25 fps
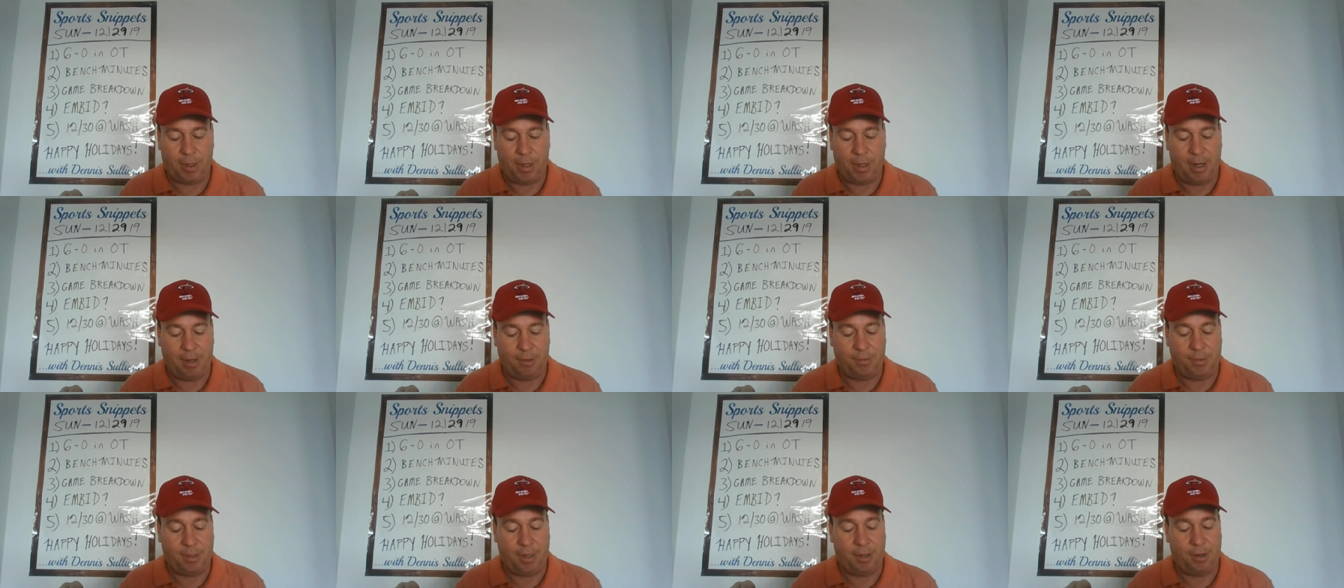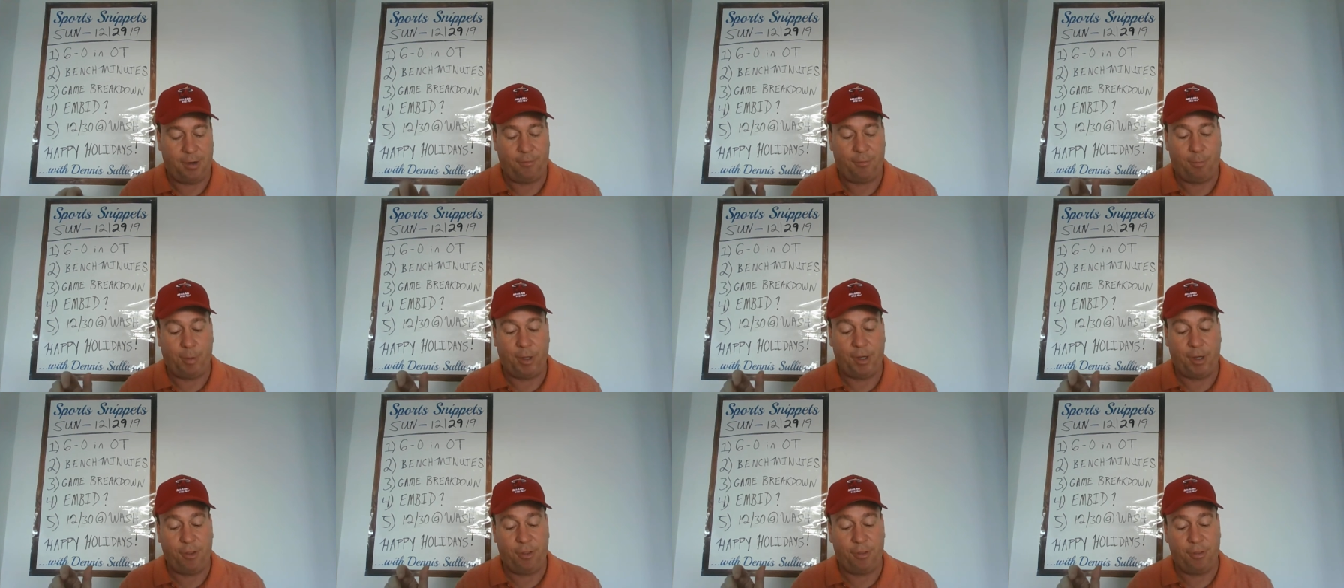can't say
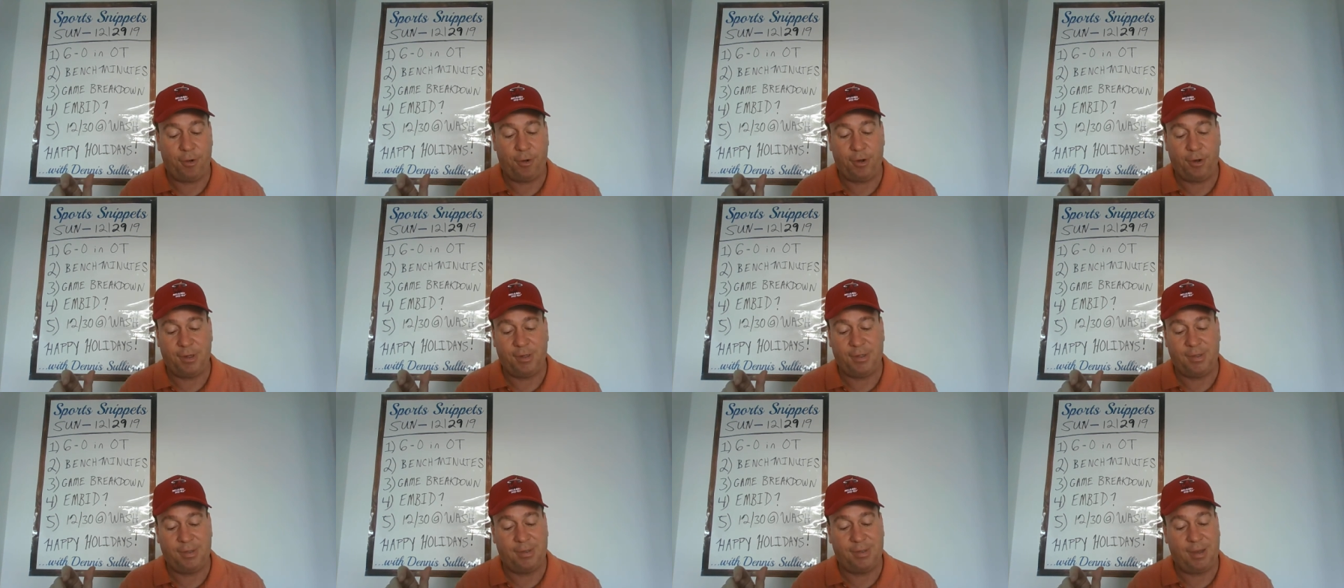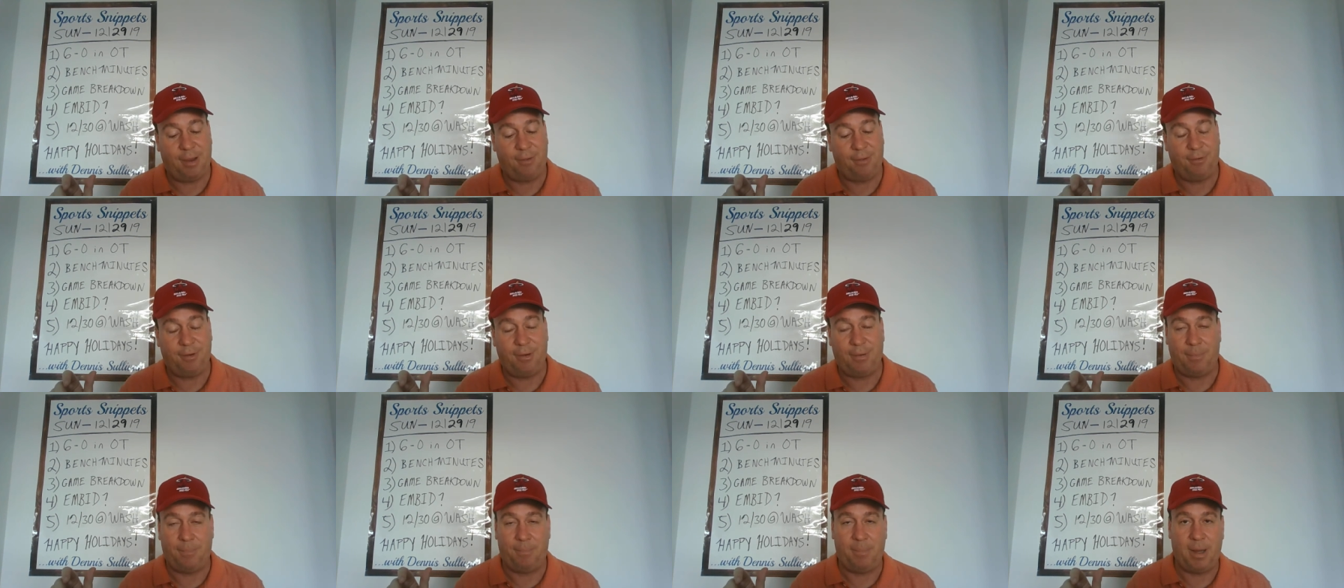enough, played
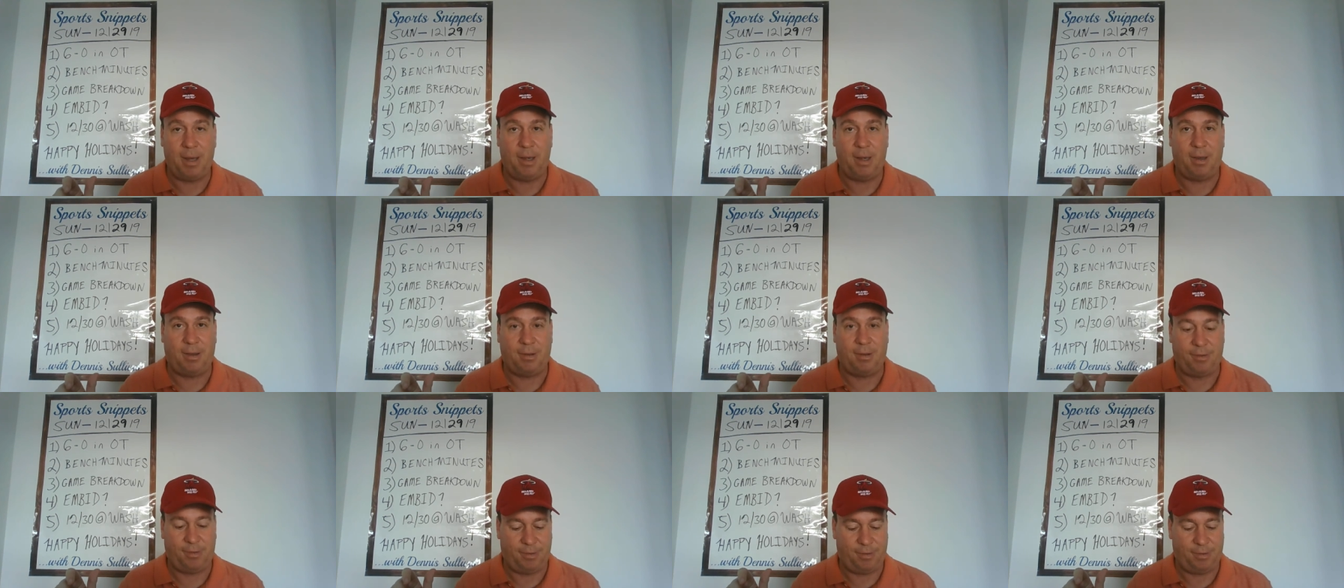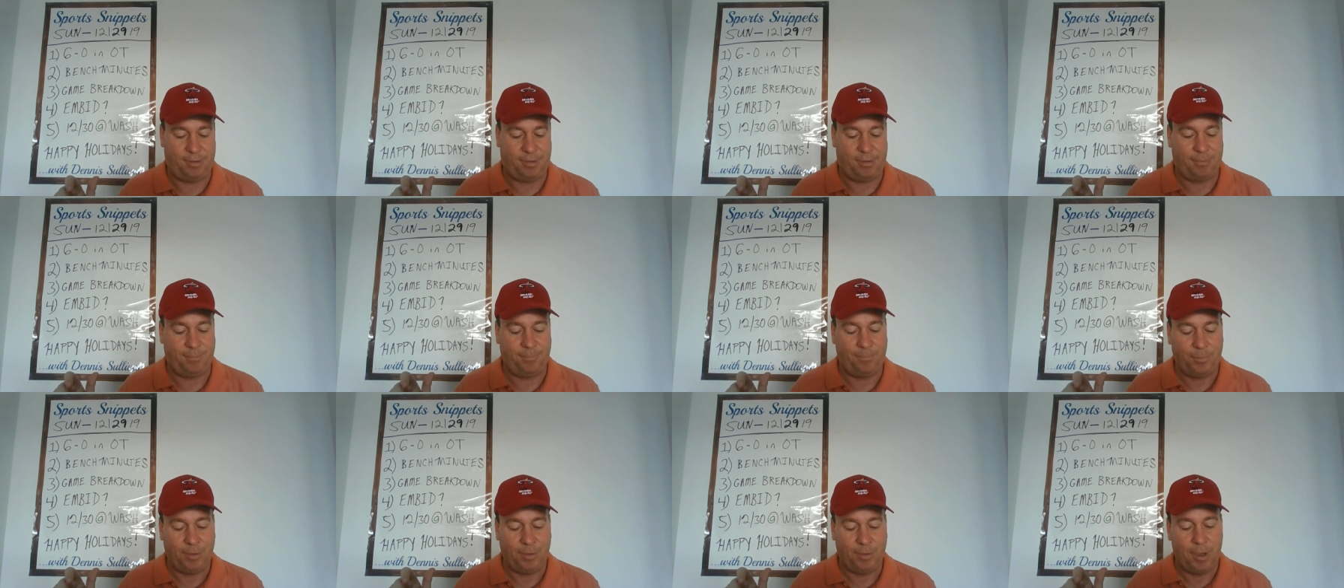37
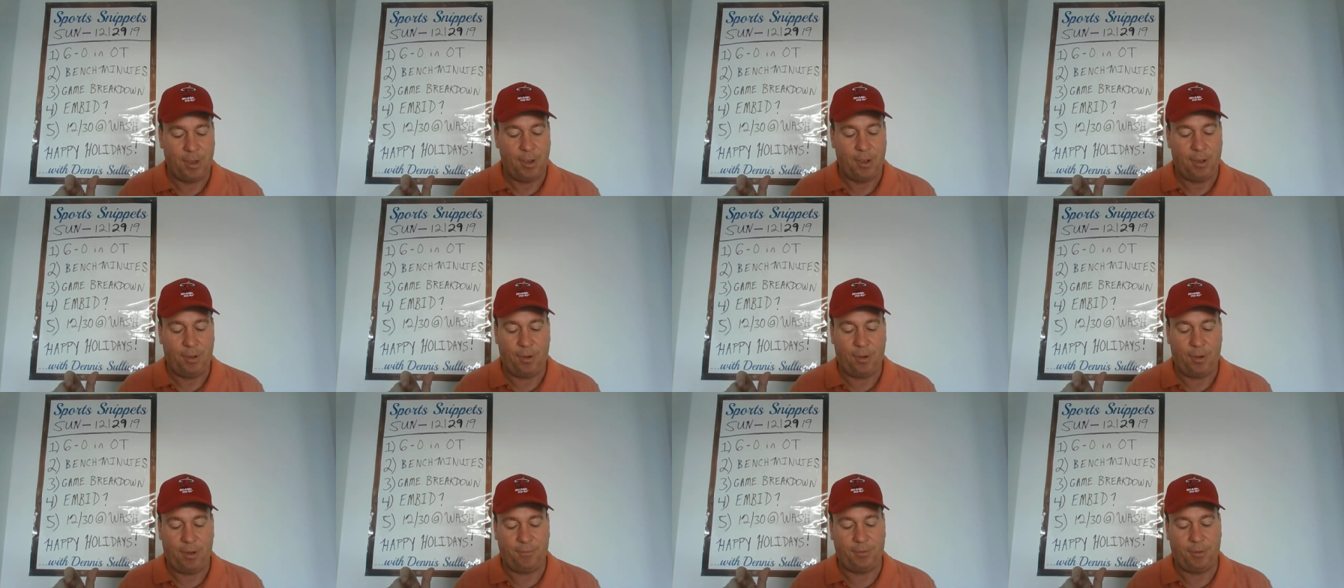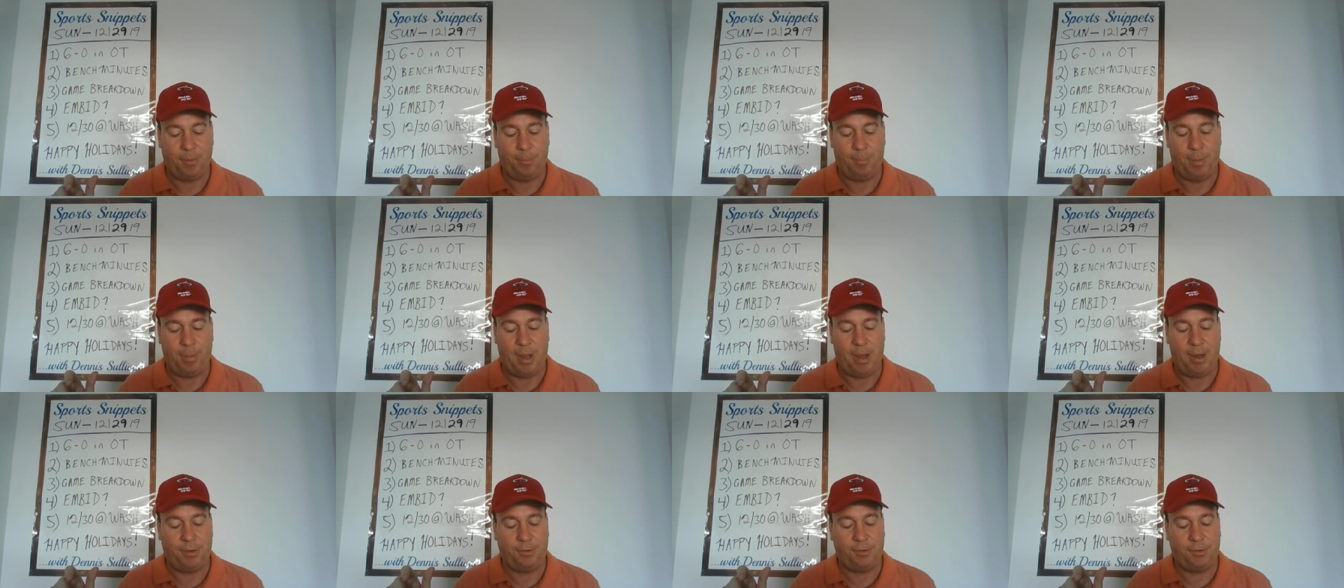minutes off the
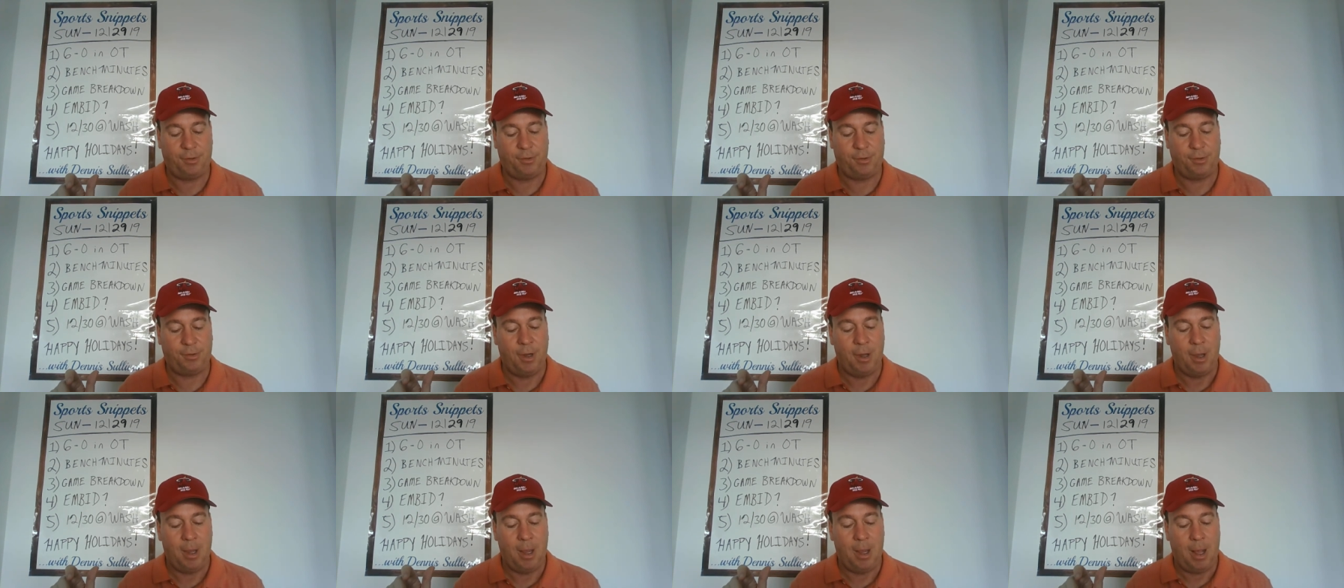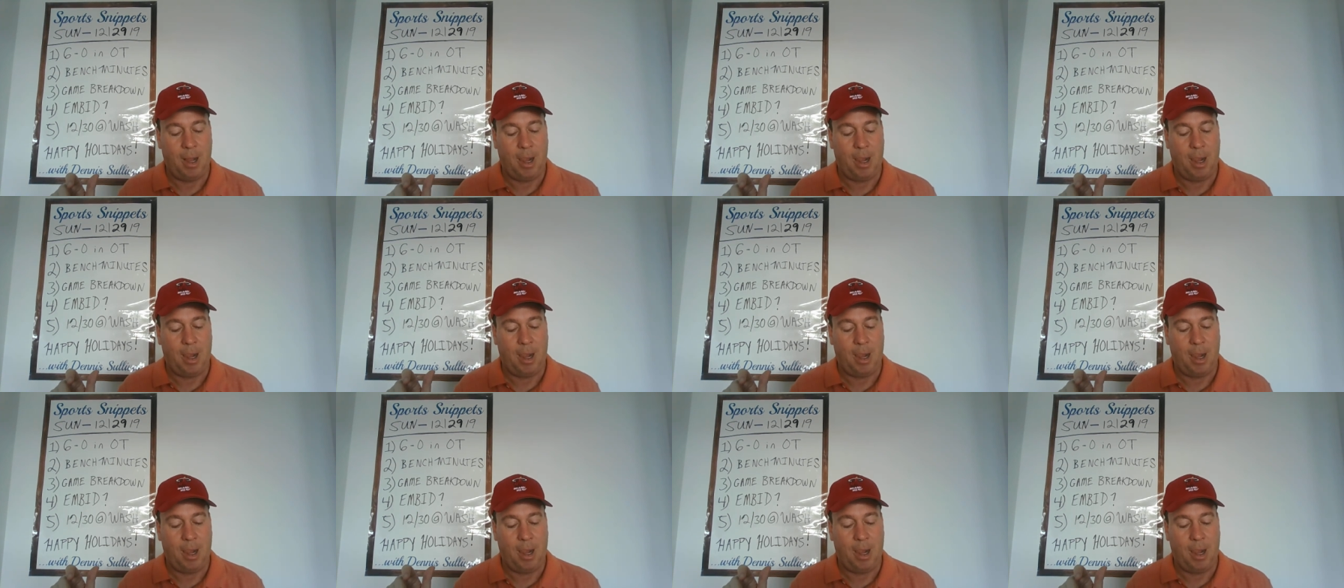bench.